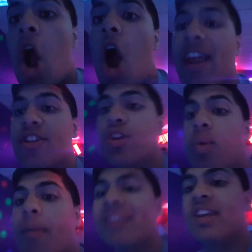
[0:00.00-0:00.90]
Alright, YouTube,
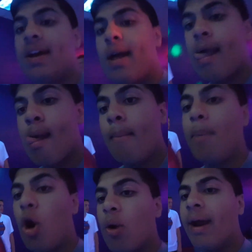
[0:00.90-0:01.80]
we're about to
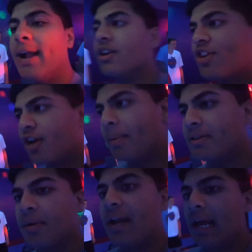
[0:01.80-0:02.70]
bowl right now. Show you a bunch.
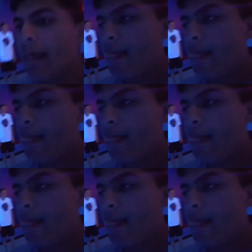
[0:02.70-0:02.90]
Ready?